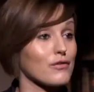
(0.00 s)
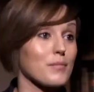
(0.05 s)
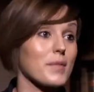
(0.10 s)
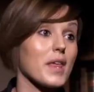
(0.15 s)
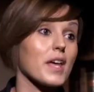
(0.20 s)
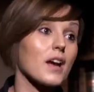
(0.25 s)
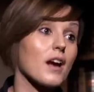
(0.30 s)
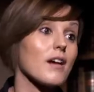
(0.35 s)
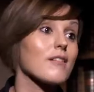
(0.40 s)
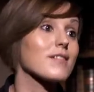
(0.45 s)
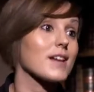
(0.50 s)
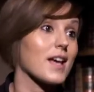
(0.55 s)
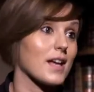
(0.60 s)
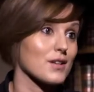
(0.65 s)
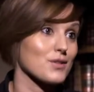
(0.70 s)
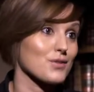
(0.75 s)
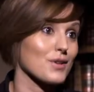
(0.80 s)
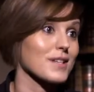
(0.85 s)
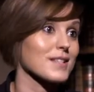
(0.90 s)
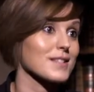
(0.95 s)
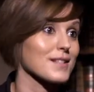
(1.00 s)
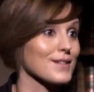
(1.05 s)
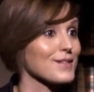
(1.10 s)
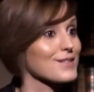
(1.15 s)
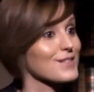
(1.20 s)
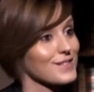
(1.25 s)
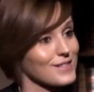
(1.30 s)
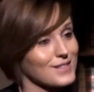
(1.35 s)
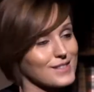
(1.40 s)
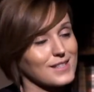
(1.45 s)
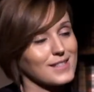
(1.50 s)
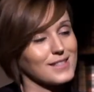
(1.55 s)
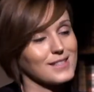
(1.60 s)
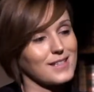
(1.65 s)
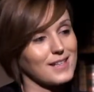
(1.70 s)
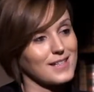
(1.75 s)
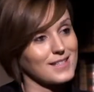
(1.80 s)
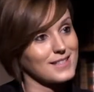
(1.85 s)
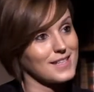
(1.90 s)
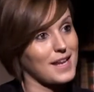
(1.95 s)
from their current hand drying solution to the
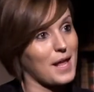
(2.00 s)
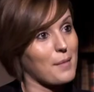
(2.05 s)
Dyson